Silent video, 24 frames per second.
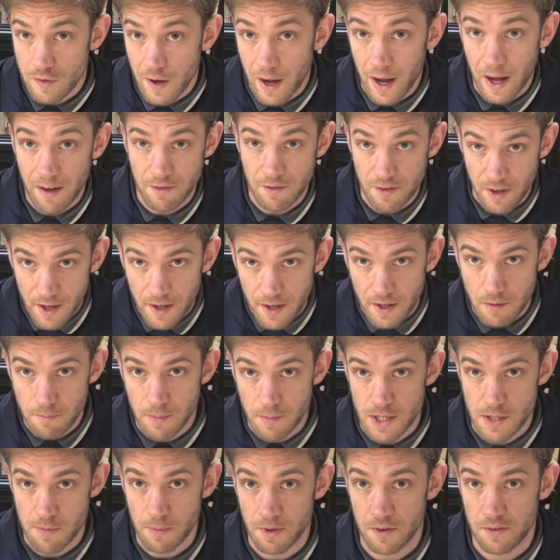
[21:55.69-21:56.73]
I have taken
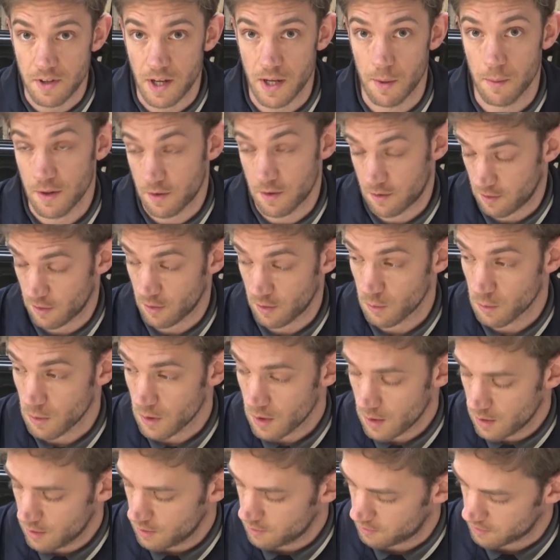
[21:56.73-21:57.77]
measurements anyway, so
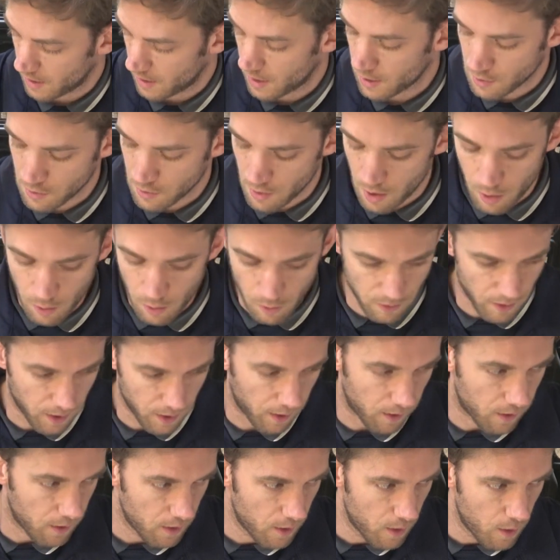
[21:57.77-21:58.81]
that I know
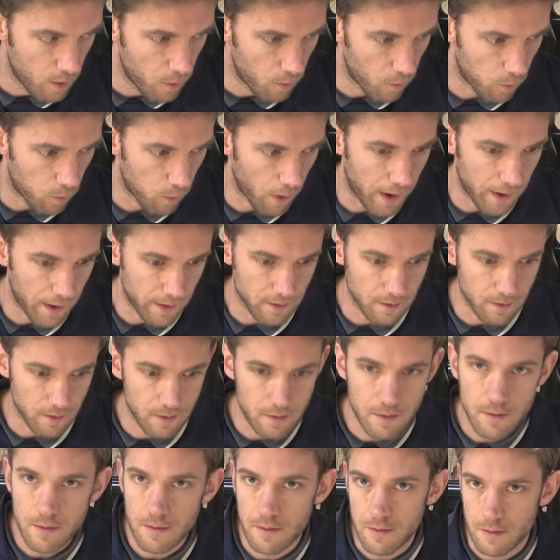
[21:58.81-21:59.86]
that when
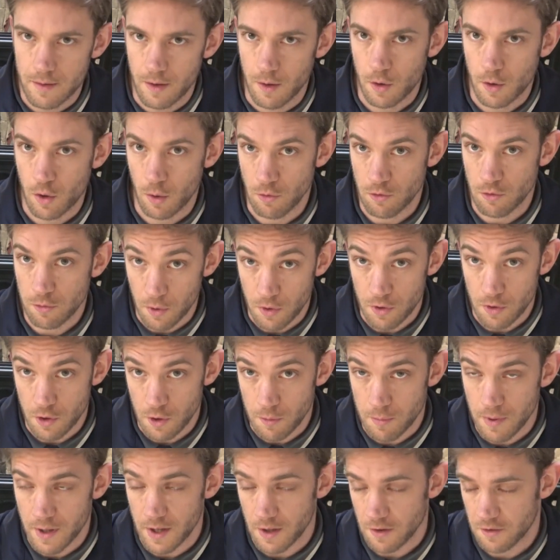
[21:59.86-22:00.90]
I come to put the new
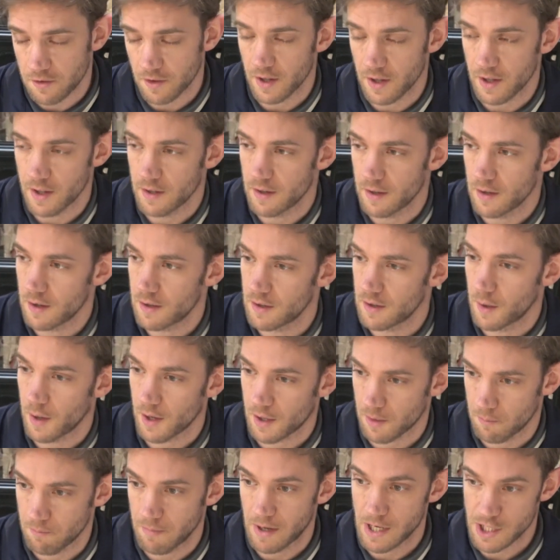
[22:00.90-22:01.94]
piece in, I
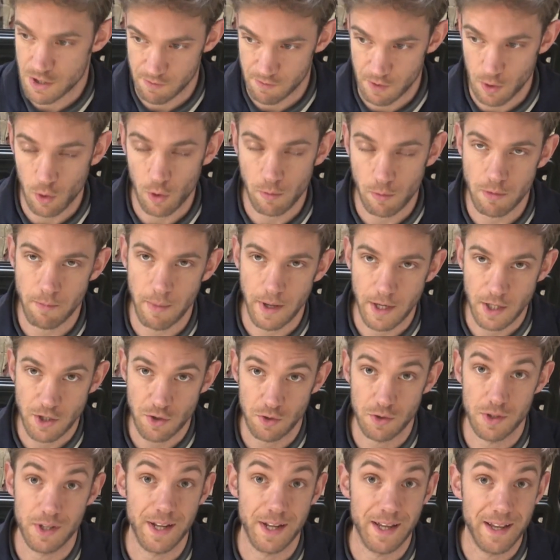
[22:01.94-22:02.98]
can measure it all up and make
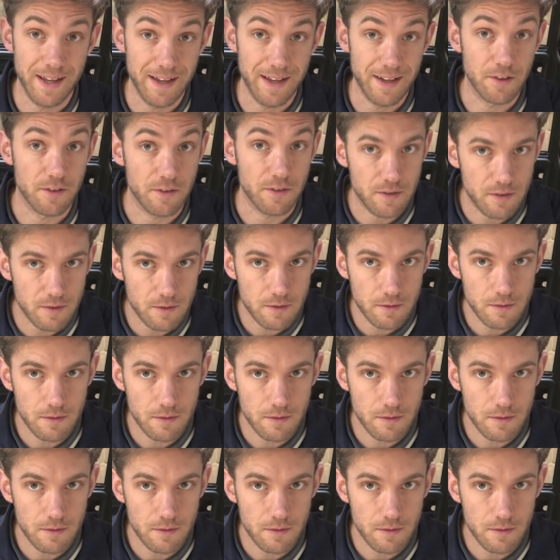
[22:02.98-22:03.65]
sure that it is